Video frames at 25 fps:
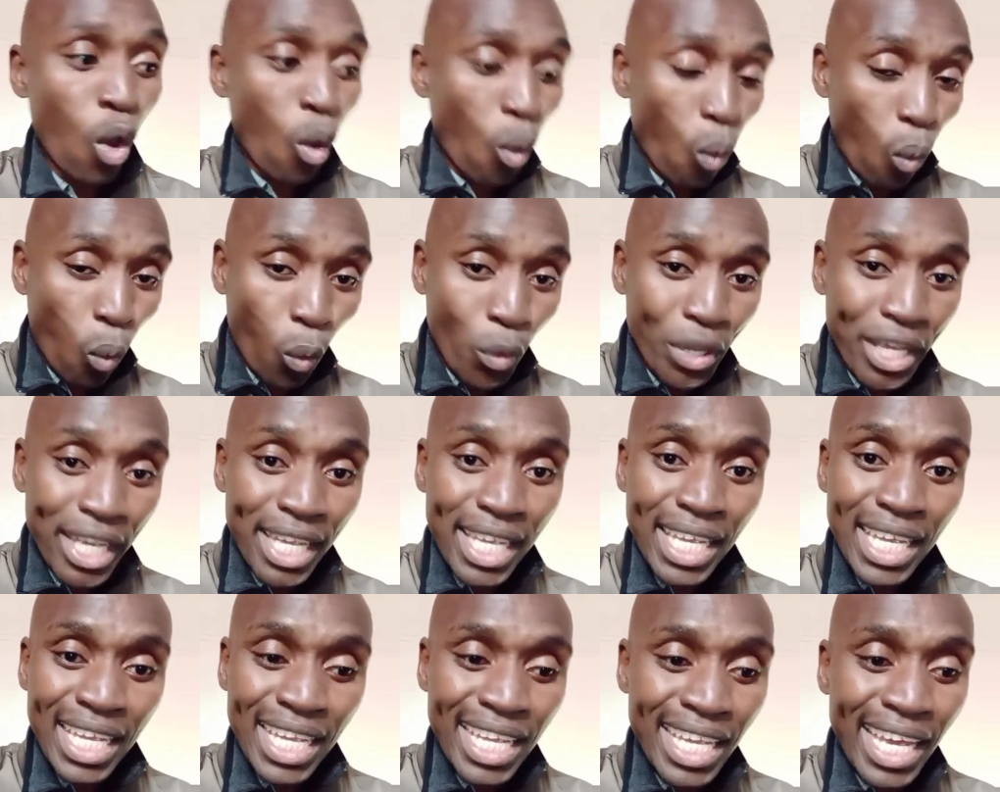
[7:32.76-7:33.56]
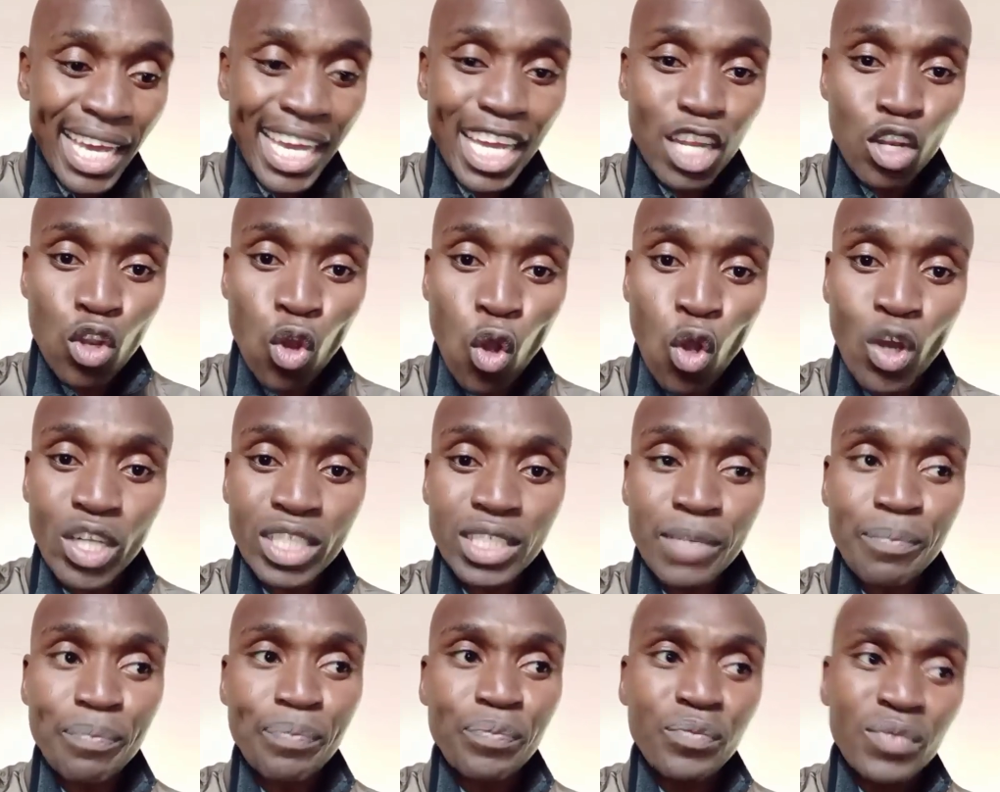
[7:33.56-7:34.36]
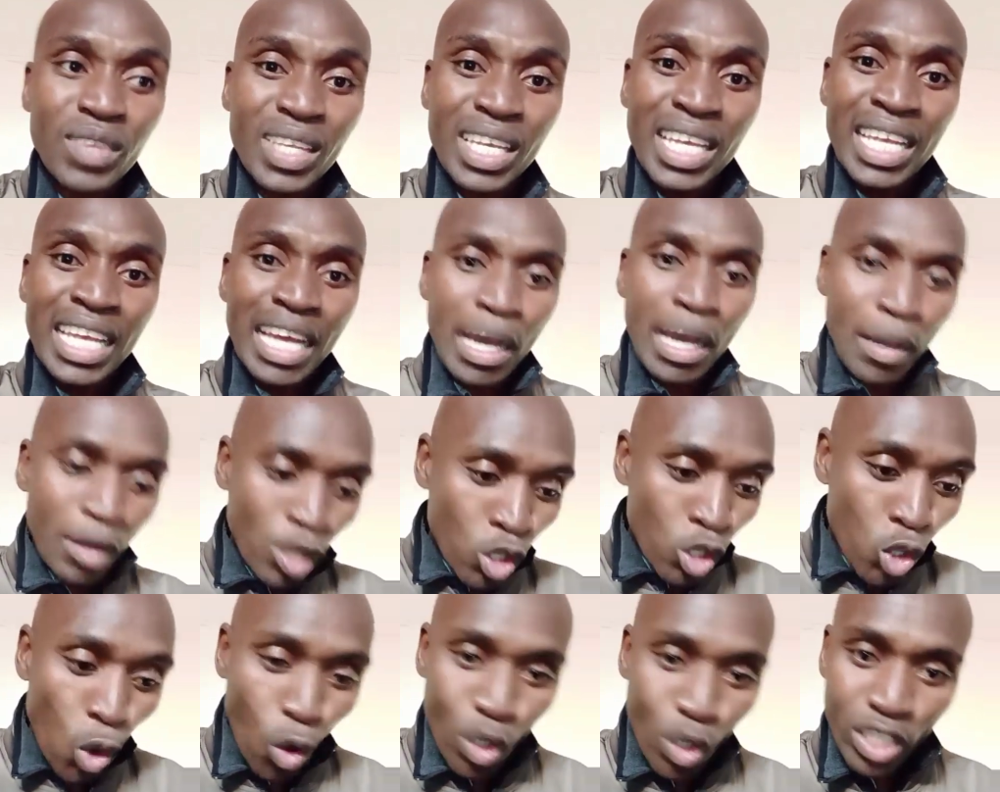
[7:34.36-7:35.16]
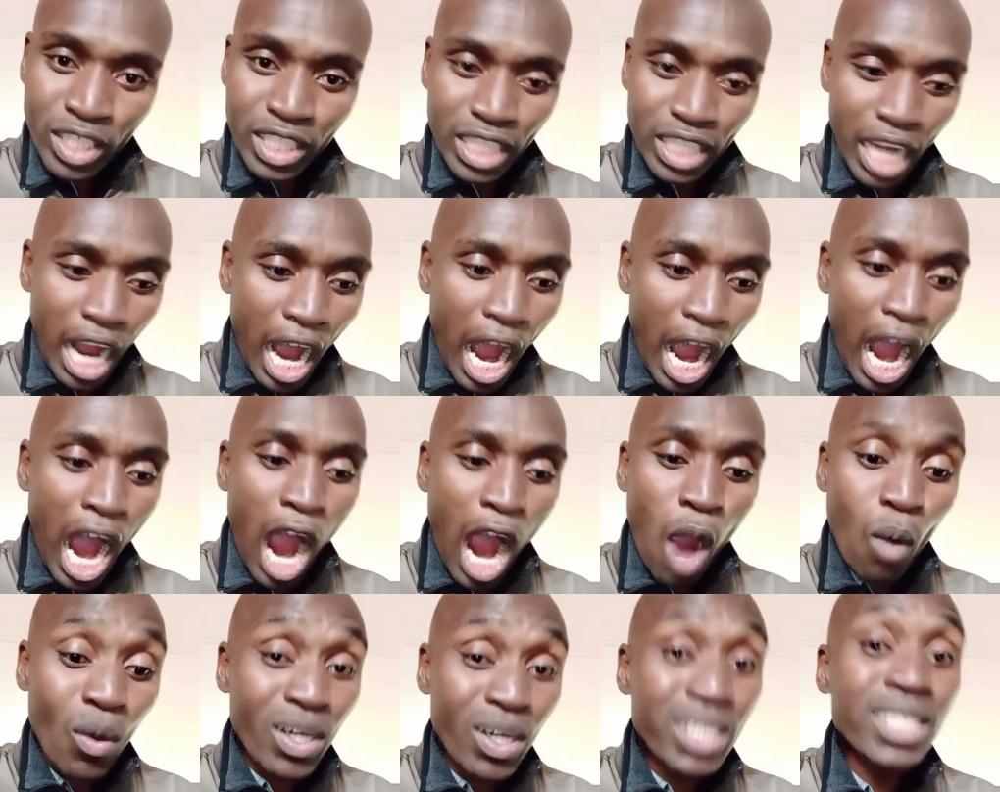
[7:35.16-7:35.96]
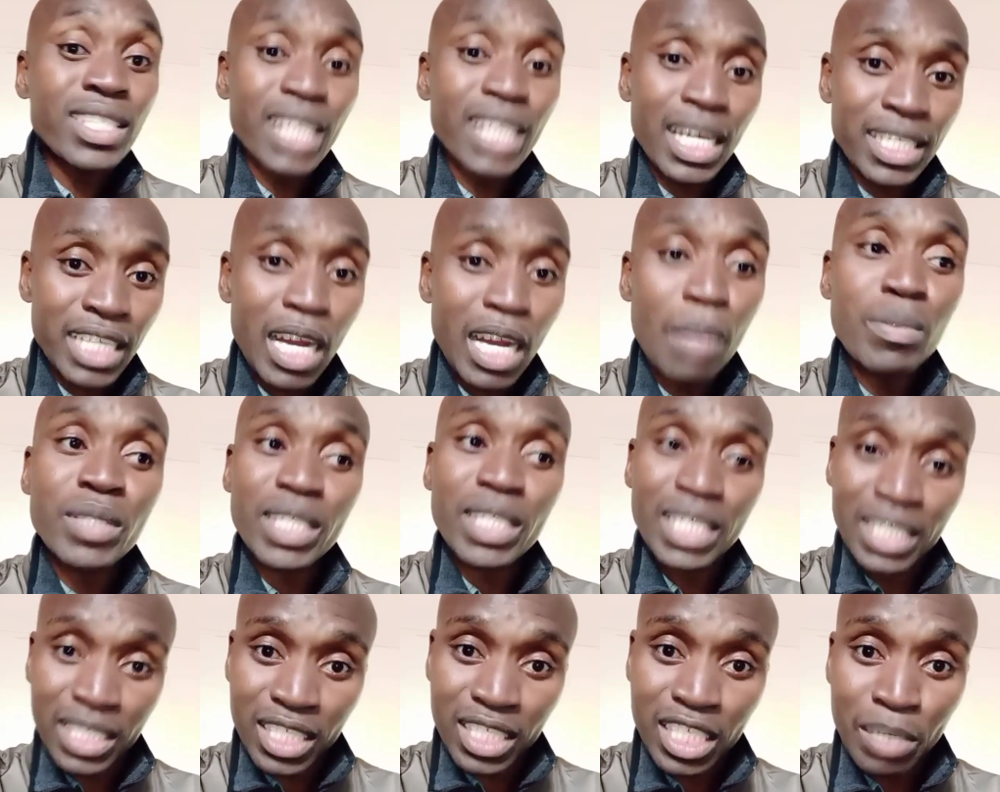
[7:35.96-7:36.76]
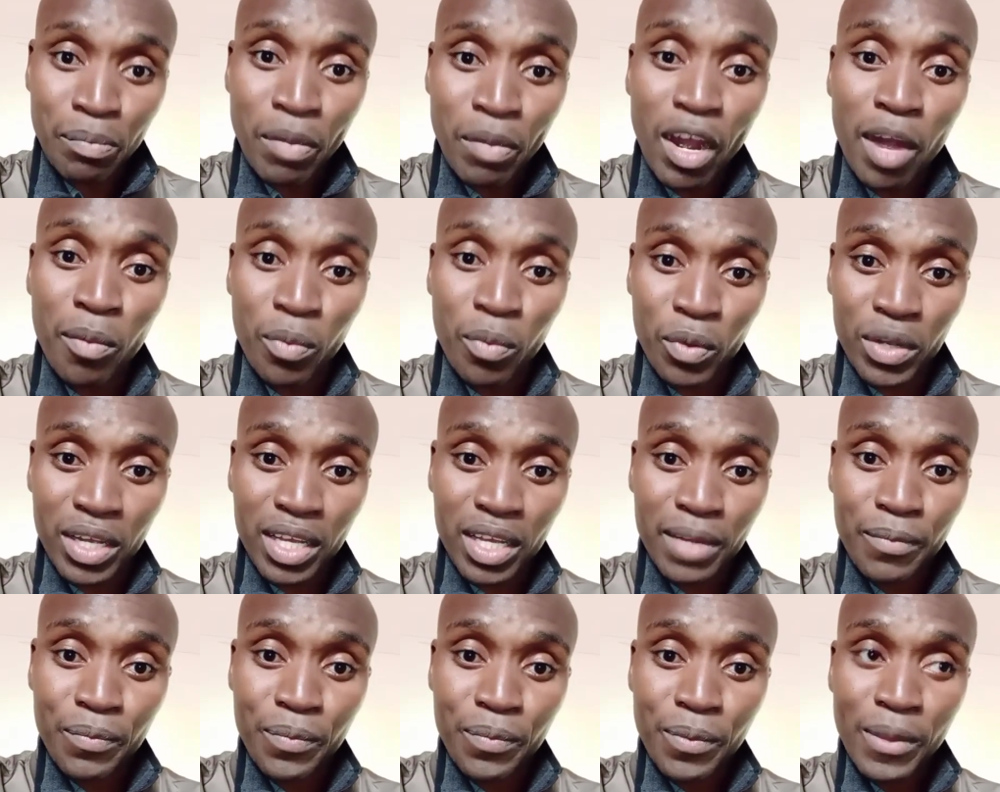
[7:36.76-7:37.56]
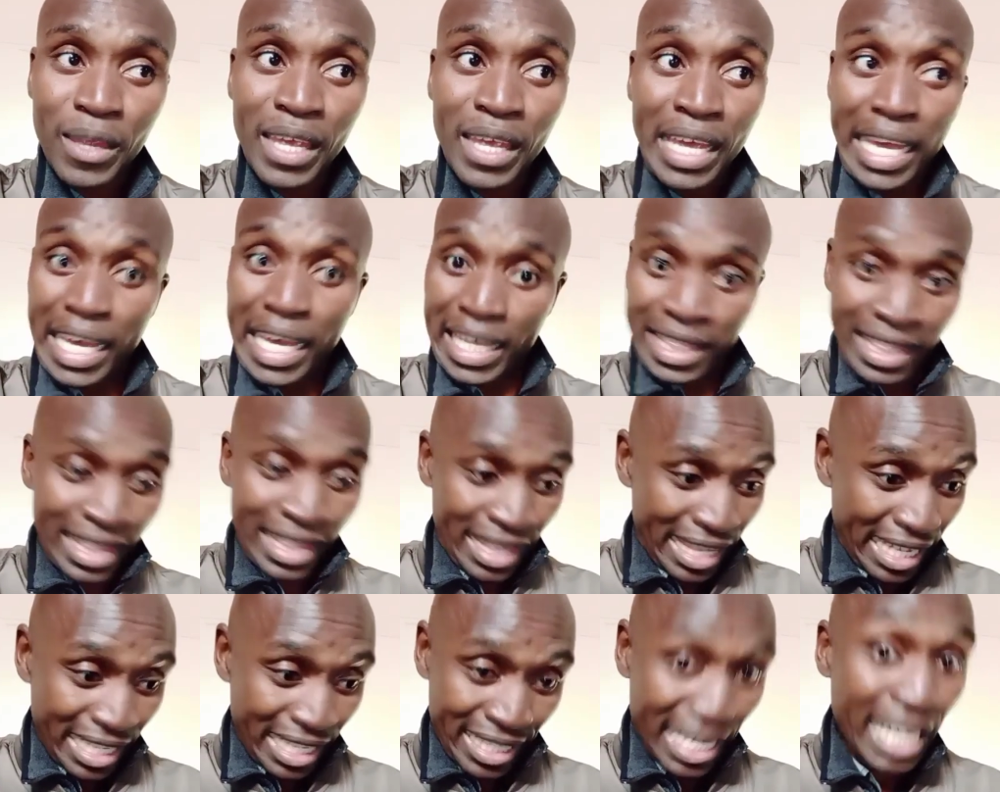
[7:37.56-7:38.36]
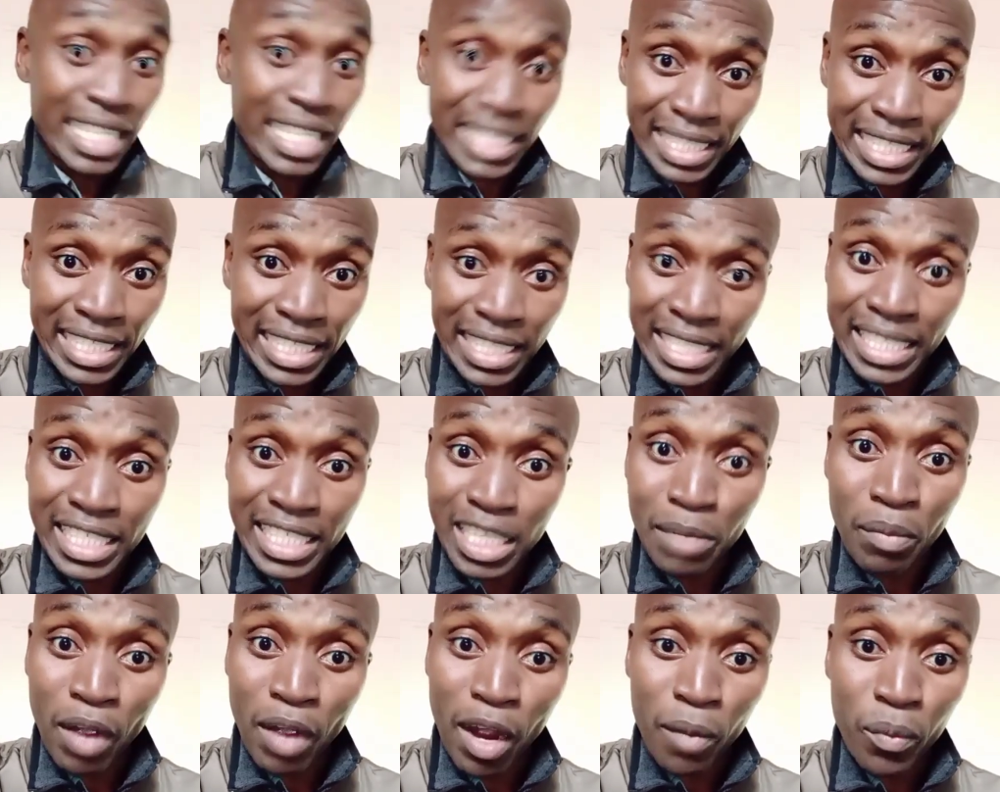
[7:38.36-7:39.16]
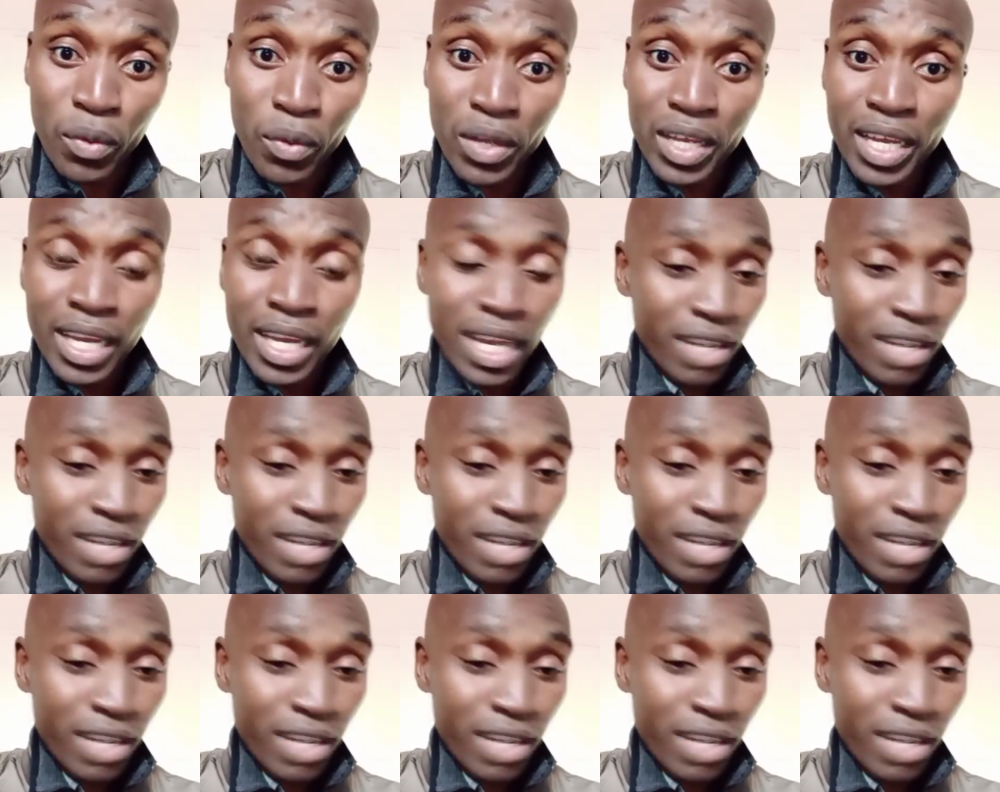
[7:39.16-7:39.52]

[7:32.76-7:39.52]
We cannot launch our startups in Zimbabwe, succeed in Zimbabwe.